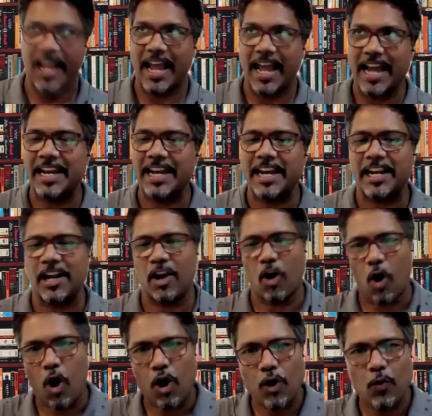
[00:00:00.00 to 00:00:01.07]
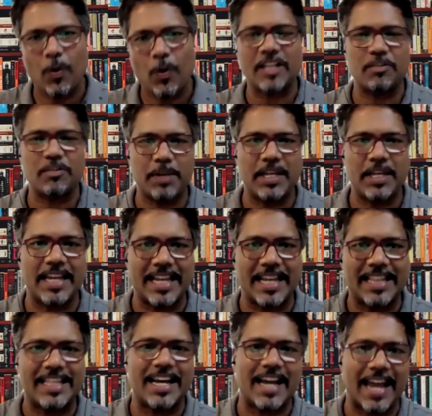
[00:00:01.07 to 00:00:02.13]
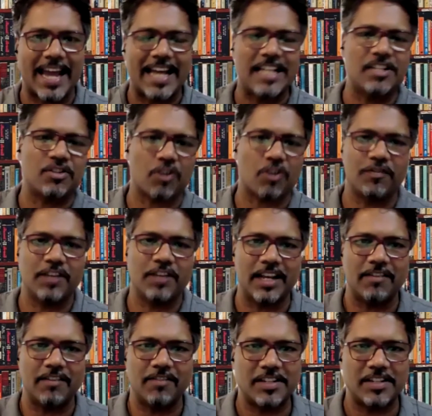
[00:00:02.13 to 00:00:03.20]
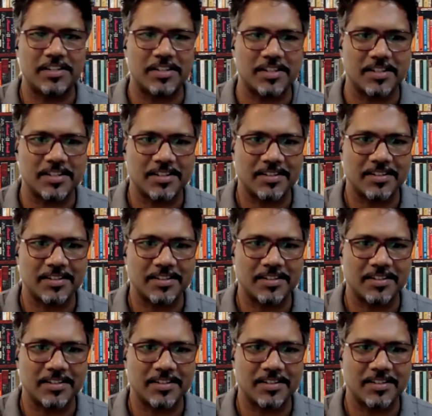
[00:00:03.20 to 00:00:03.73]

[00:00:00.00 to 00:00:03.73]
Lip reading: and it always be in the hands of the investors.